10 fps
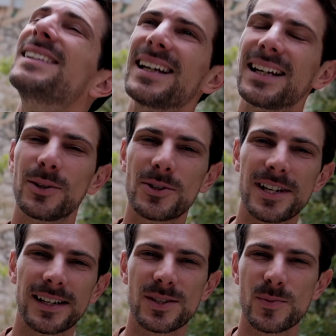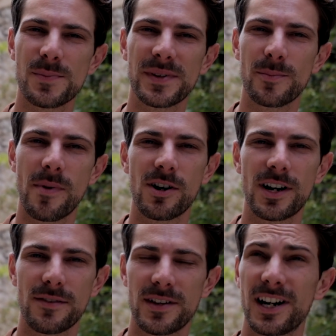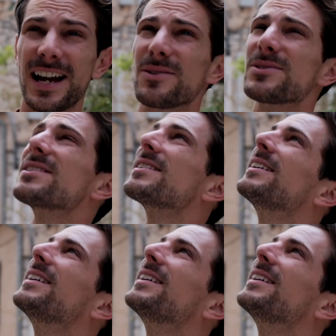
It looks like someone made a bar out of their house,